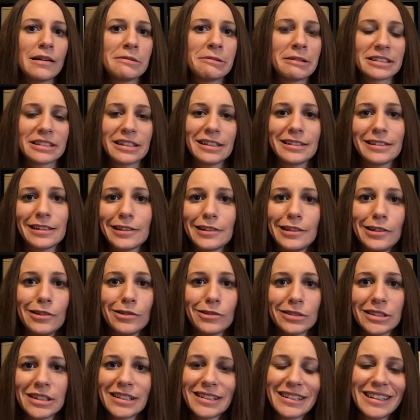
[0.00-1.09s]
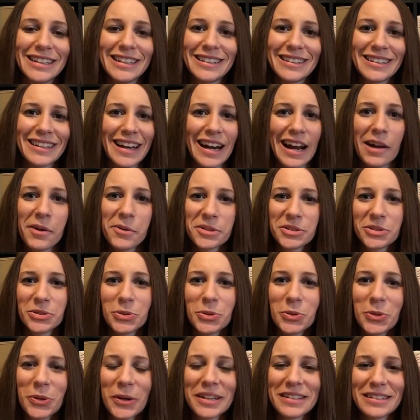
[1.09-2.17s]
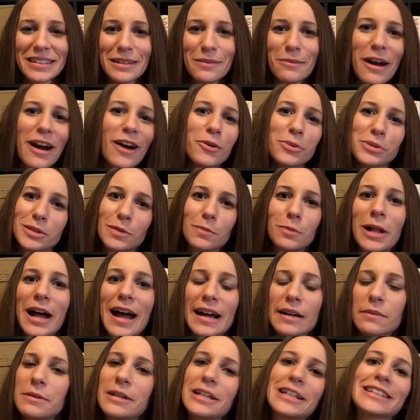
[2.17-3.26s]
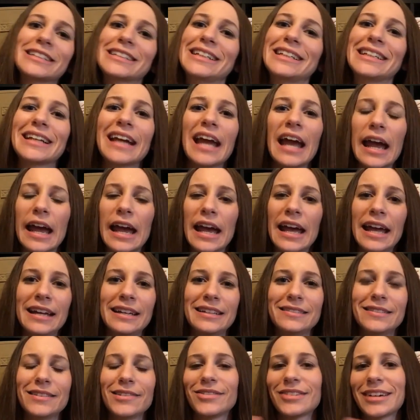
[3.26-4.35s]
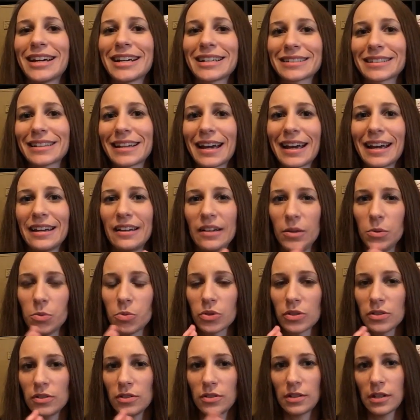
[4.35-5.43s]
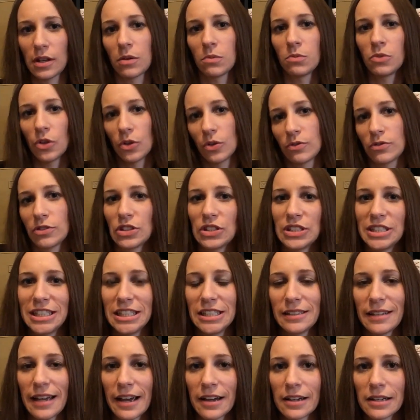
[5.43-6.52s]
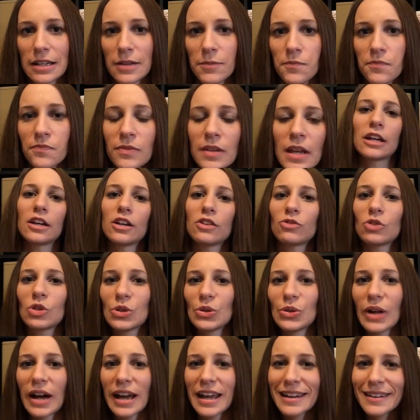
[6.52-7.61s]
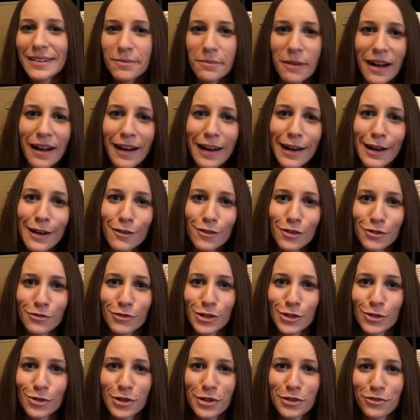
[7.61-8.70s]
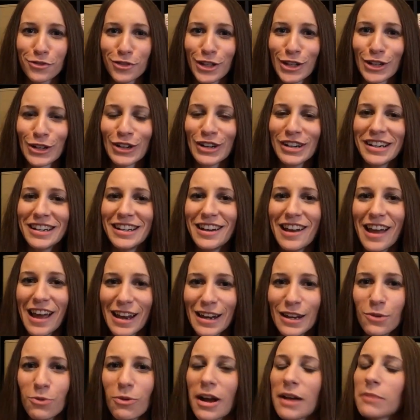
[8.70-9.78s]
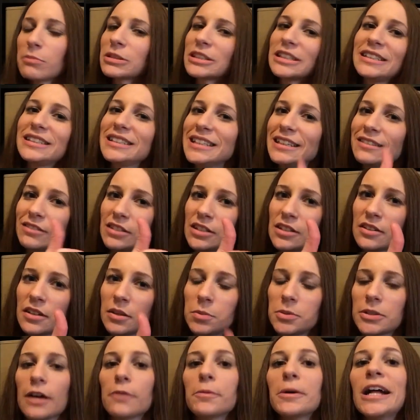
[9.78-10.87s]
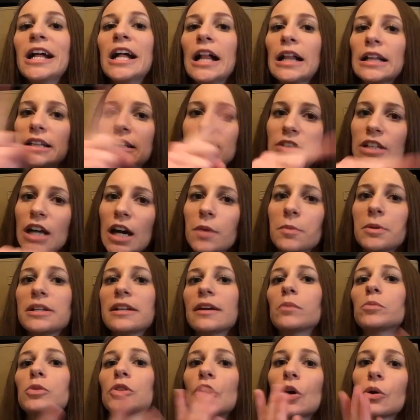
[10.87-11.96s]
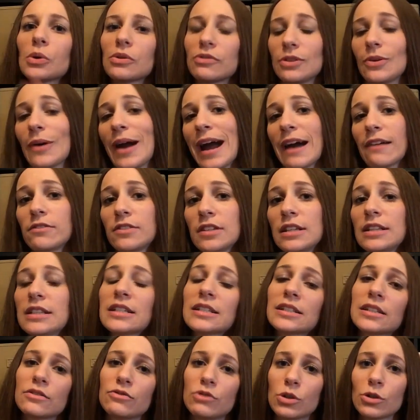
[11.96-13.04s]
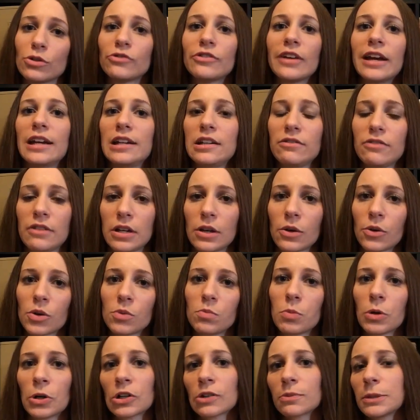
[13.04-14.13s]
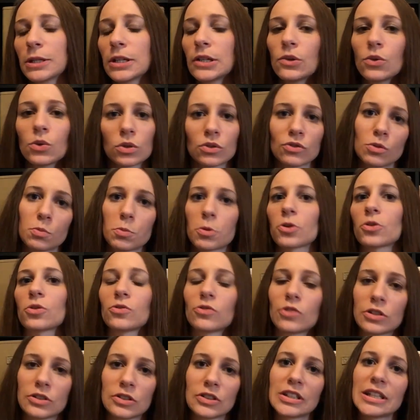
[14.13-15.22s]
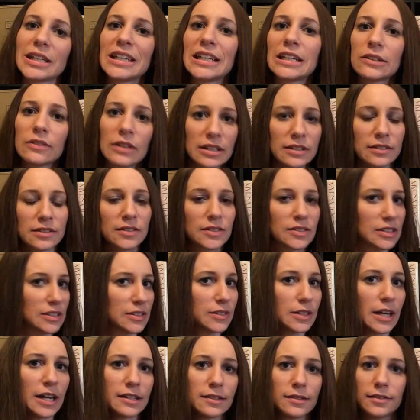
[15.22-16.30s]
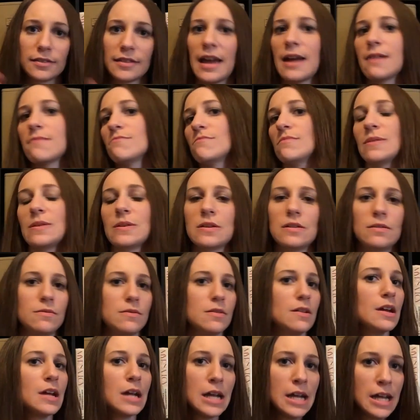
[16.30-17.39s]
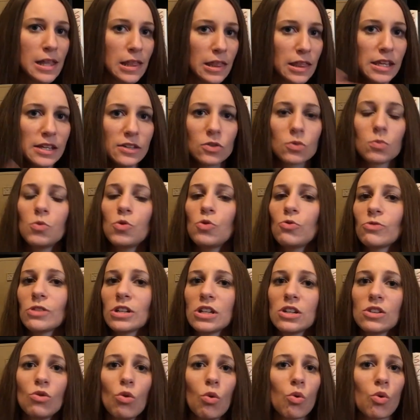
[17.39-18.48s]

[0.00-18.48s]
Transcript: As I said, the only thing that I wasn't too crazy about was the blackmailing and the fact that it was dubbed over in Italian. If you liked my review of Fear in any way, please give it a thumbs up. Leave a comment down below if you have seen this. If you're a fan of Ingrid Bergman or Roberto Rossellini, let's discuss them in this movie